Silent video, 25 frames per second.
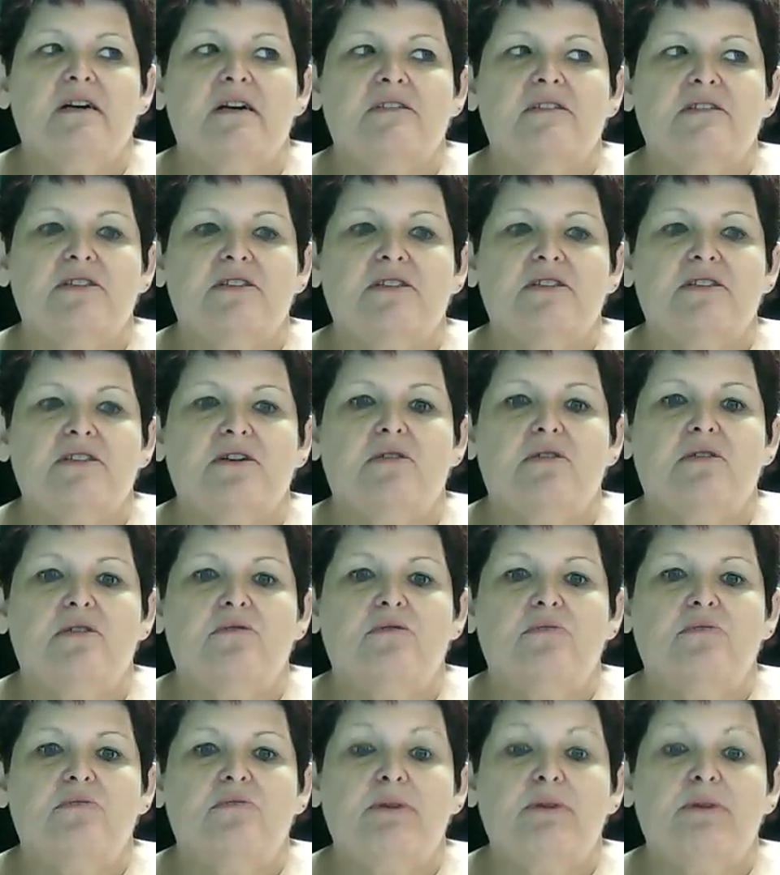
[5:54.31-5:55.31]
So
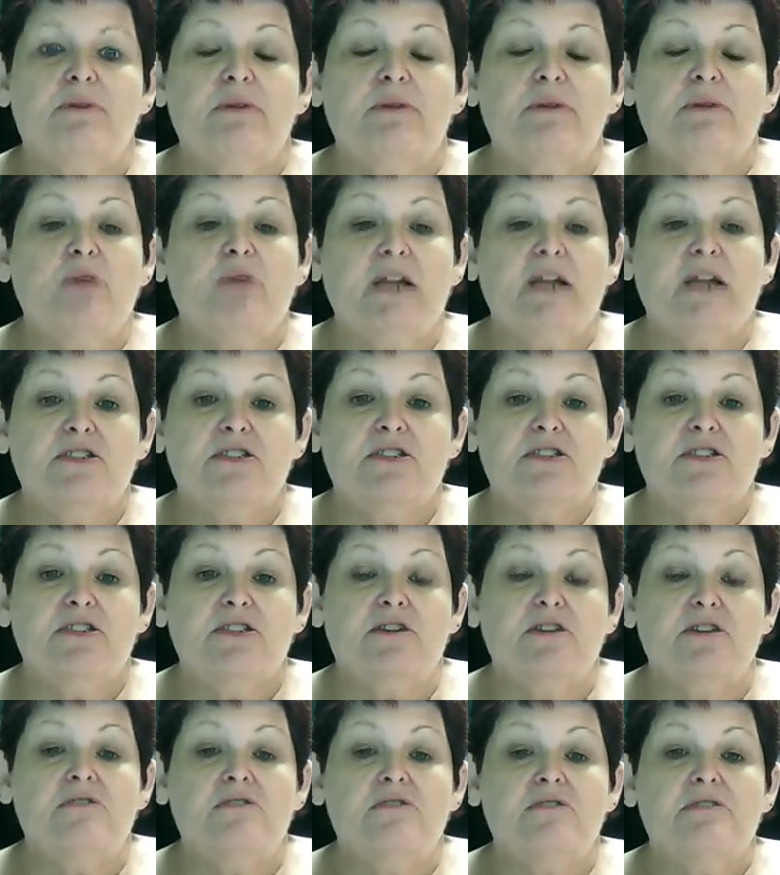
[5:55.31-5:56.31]
we've been watching
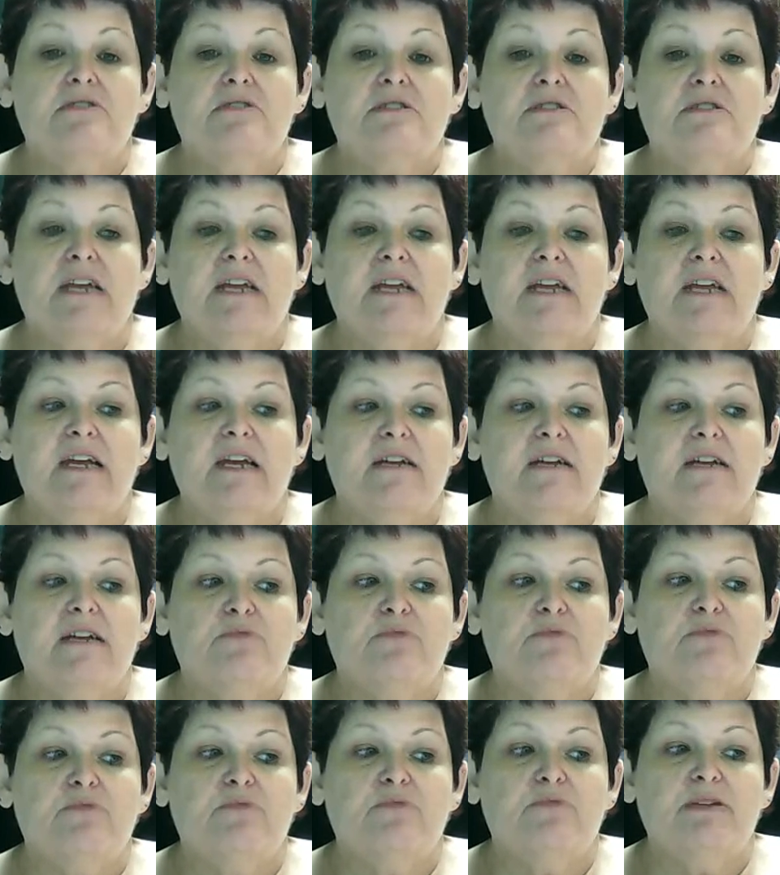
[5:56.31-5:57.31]
those, and
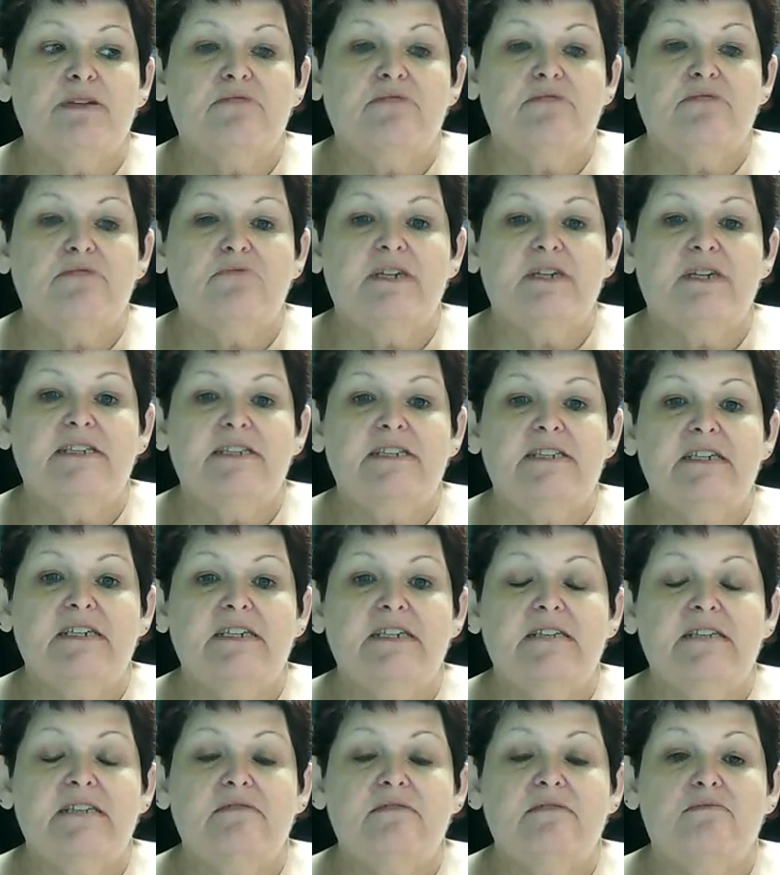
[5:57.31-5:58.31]
we did
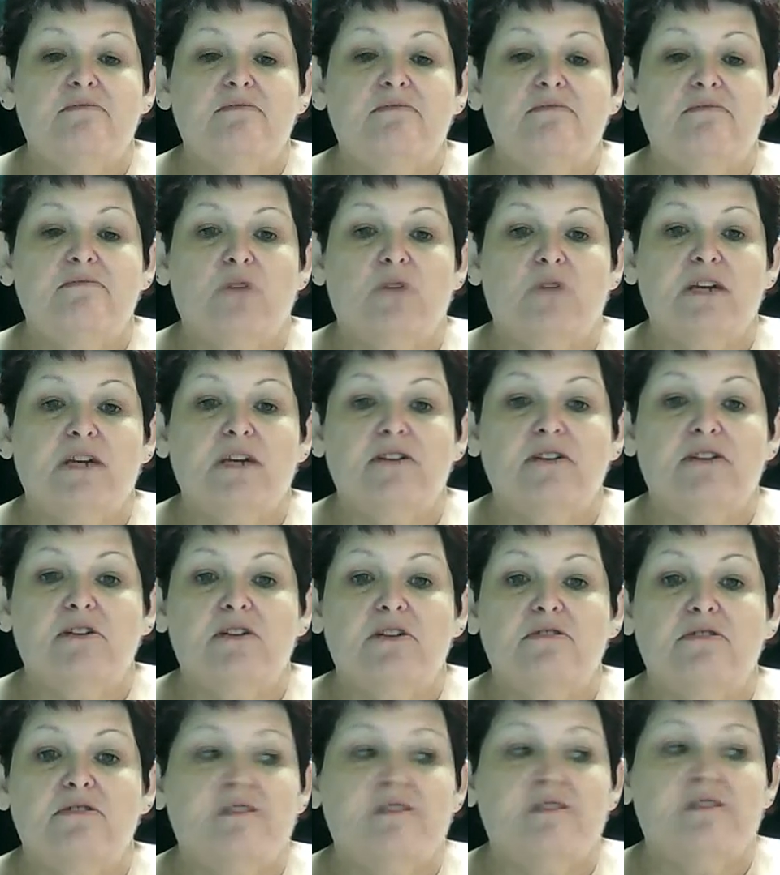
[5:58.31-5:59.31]
one of
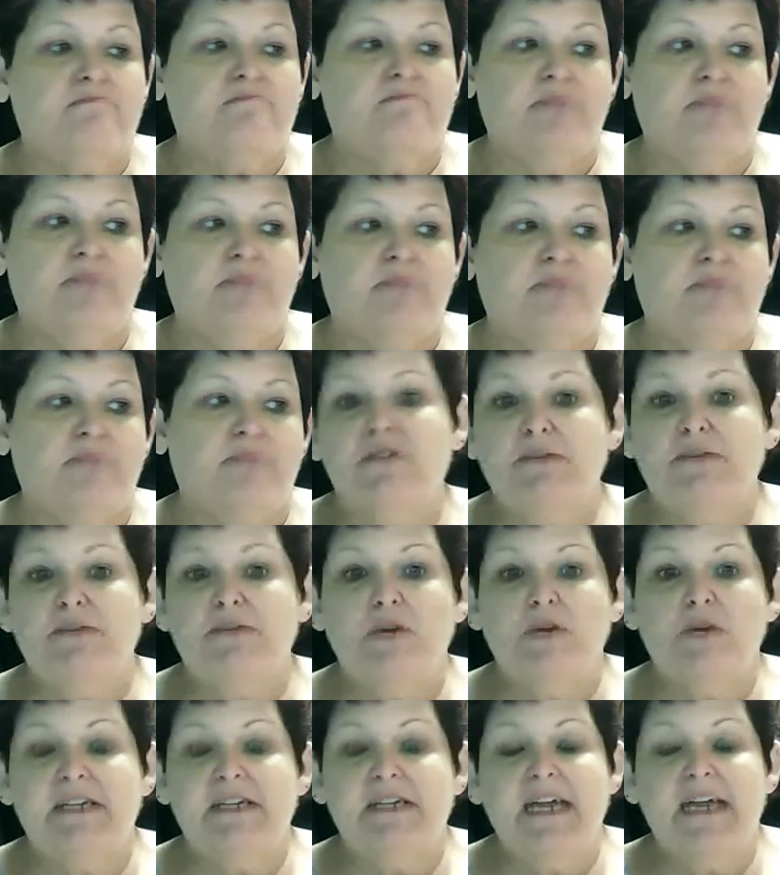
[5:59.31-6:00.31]
those, but only
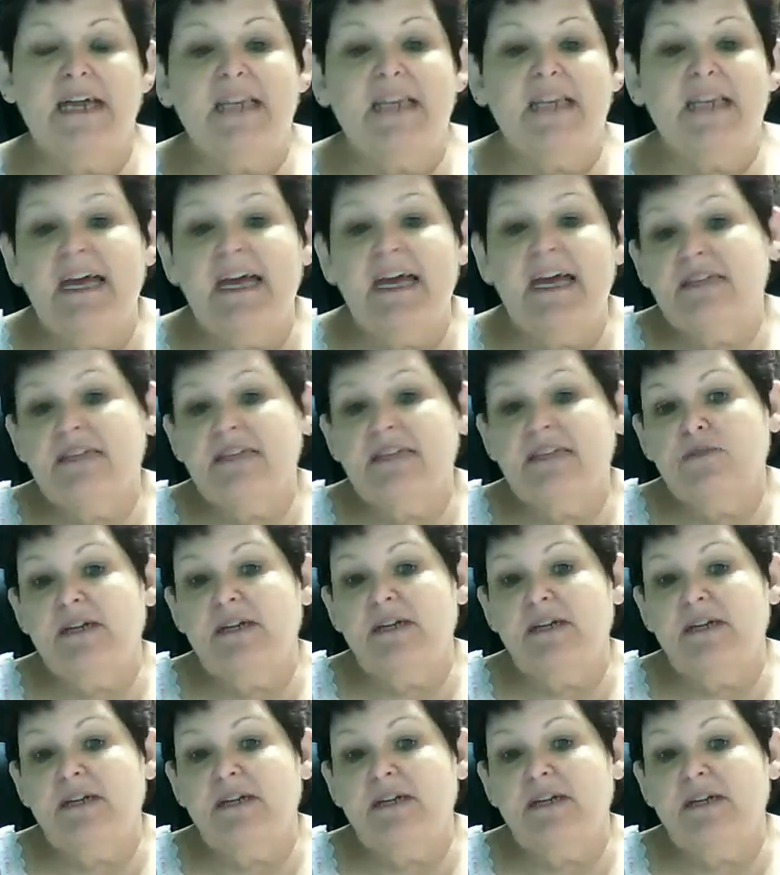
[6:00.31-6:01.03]
one day last week